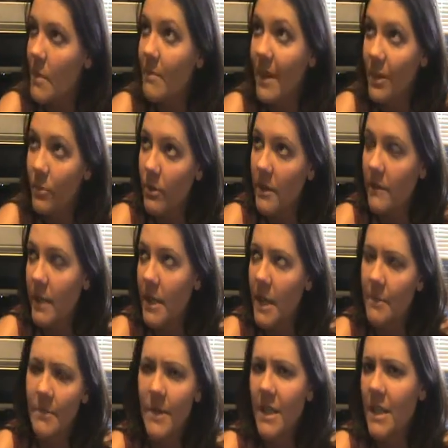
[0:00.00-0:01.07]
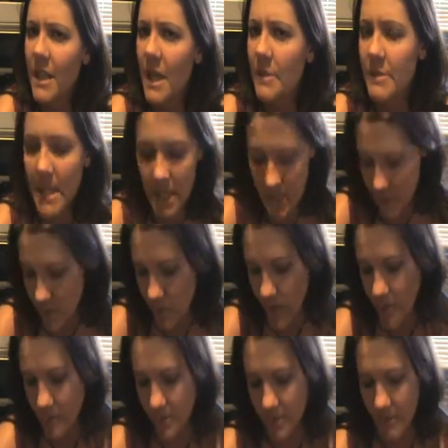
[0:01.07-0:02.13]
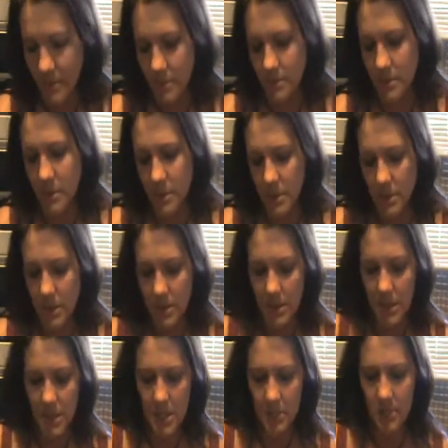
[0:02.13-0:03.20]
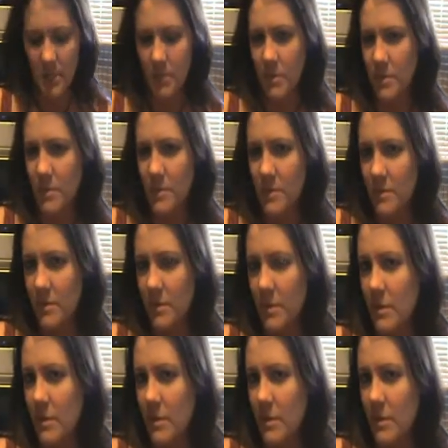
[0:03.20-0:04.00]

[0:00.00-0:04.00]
by grieving I'm taking away from other people's